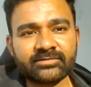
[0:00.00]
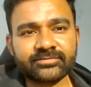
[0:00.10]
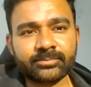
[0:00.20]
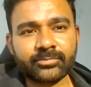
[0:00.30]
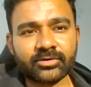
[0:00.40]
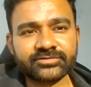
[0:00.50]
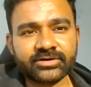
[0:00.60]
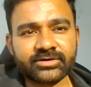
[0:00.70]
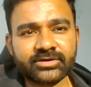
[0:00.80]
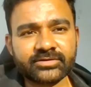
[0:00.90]
If the
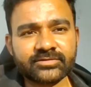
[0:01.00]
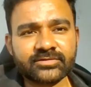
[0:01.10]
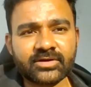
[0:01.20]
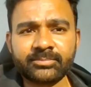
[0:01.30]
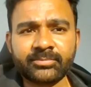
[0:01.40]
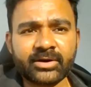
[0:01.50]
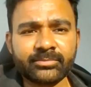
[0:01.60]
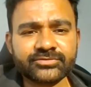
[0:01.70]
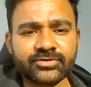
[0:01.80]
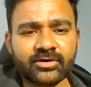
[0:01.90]
project is pretty
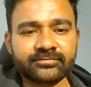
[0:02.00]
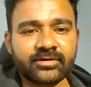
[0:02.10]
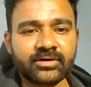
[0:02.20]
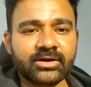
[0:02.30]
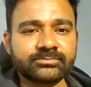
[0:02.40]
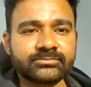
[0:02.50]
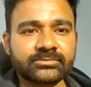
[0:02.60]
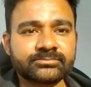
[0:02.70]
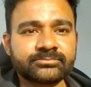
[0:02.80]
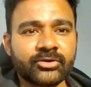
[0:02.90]
much of
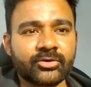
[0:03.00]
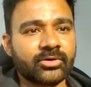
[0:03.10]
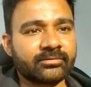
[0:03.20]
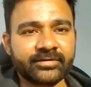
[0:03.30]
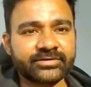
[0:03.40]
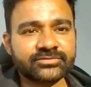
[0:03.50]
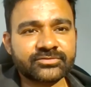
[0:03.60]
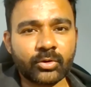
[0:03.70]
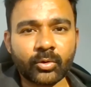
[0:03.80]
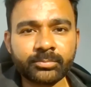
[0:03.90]
a
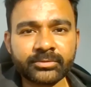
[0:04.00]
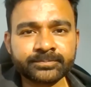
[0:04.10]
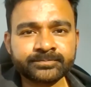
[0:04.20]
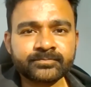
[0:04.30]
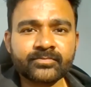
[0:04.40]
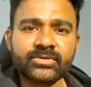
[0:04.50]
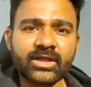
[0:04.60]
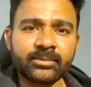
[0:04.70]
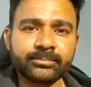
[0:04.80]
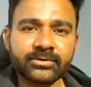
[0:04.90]
fixed scope,
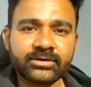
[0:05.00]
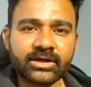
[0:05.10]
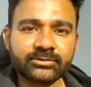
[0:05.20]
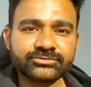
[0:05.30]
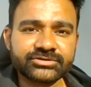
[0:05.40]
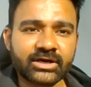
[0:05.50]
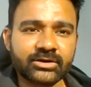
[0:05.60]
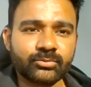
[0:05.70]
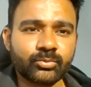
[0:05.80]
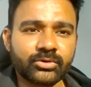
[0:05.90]
a burn down
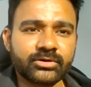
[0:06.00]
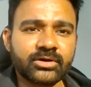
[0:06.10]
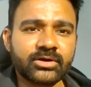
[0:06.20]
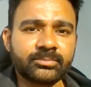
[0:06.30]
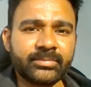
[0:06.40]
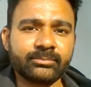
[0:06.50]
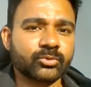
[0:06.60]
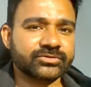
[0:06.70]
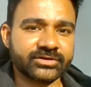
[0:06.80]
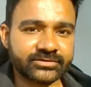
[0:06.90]
chart would make
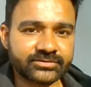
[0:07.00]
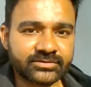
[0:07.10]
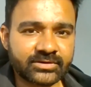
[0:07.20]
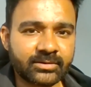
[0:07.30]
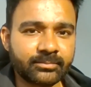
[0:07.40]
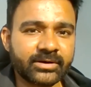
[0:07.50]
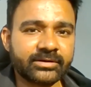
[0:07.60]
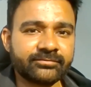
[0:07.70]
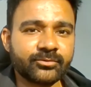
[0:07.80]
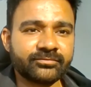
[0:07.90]
more sense. But
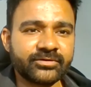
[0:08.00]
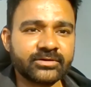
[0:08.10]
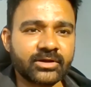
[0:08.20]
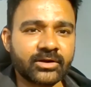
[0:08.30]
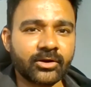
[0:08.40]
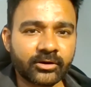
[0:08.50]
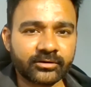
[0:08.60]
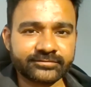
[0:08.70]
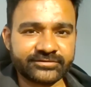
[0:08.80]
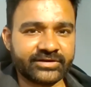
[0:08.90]
if you feel a
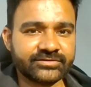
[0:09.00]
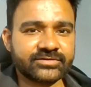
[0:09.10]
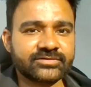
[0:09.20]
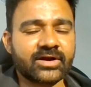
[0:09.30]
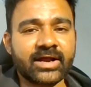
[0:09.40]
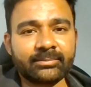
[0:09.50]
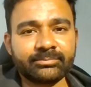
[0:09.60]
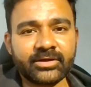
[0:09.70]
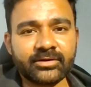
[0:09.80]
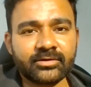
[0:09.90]
lot of changes are
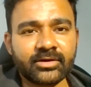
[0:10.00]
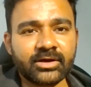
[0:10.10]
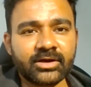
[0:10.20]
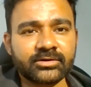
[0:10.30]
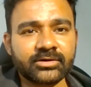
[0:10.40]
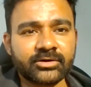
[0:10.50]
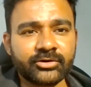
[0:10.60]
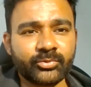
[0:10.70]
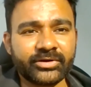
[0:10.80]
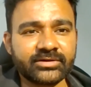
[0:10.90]
happening
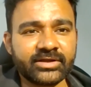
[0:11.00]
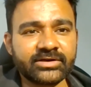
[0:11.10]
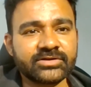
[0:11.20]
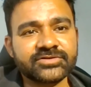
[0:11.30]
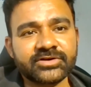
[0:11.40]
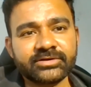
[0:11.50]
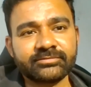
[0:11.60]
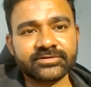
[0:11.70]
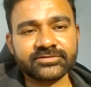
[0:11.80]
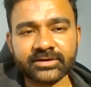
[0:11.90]
during the
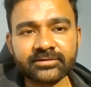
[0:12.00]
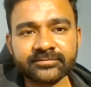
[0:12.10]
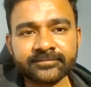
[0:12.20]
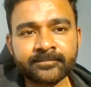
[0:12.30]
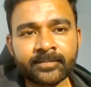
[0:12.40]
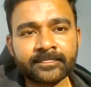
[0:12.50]
initiative itself,